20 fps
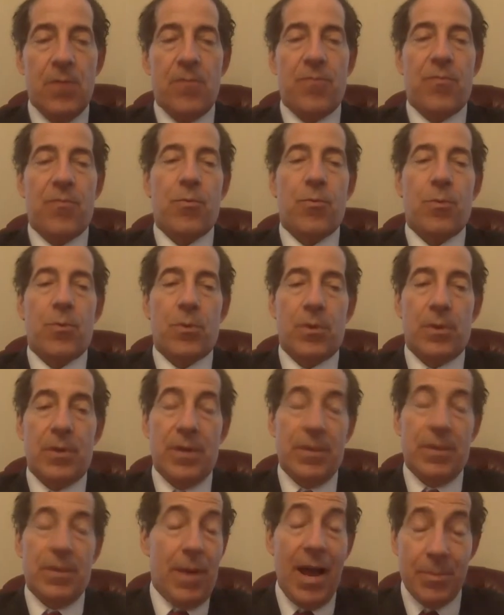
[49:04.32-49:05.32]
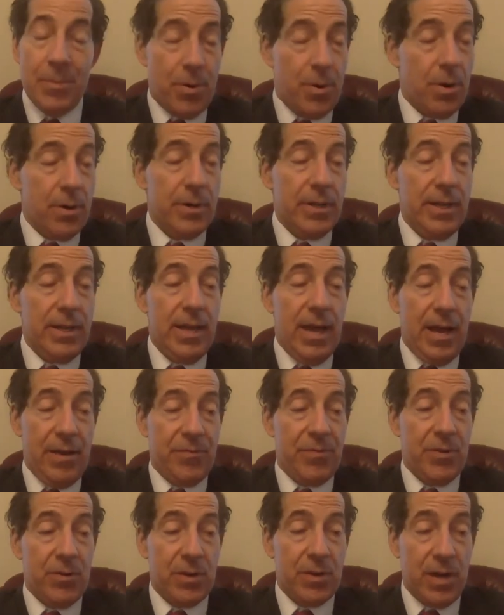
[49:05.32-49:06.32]
for, in my party, I
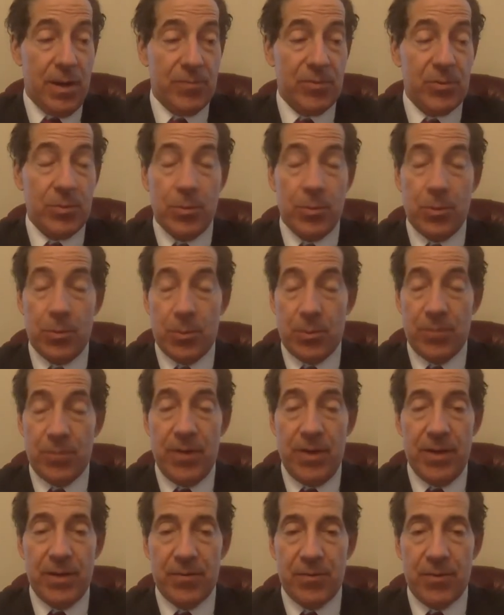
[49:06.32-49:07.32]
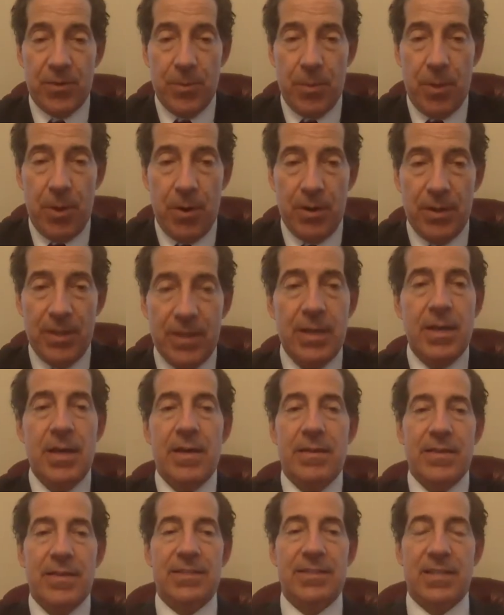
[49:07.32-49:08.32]
feel comfortable, we're fighting for a party
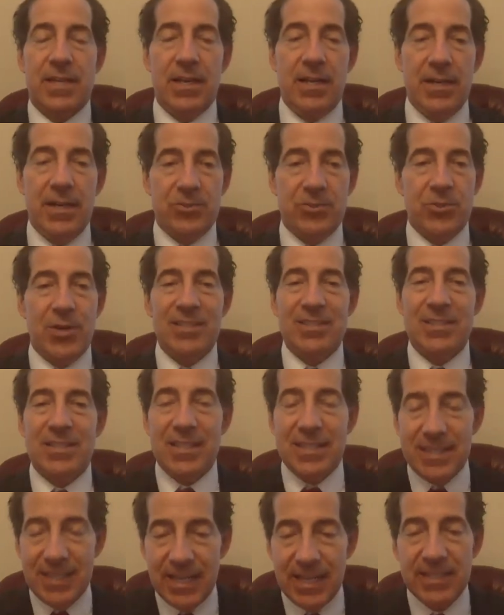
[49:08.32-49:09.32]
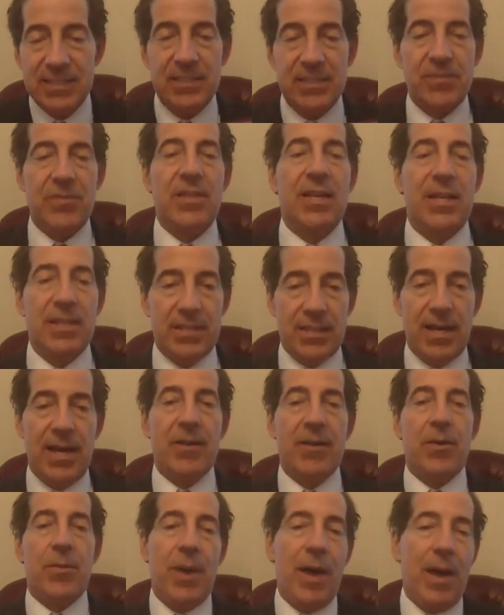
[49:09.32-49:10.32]
that's going to address the needs of the
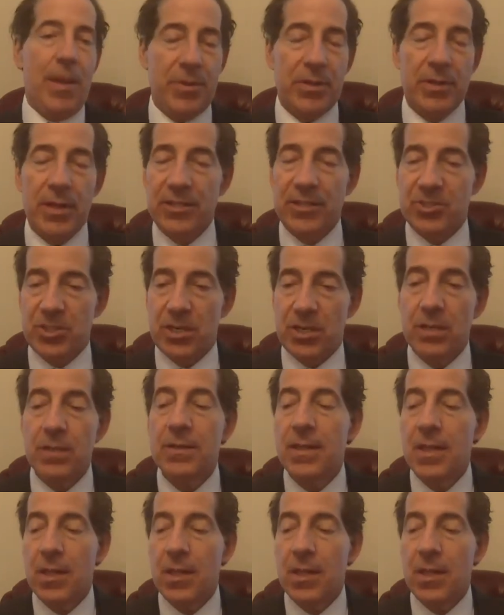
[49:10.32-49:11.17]
entire population.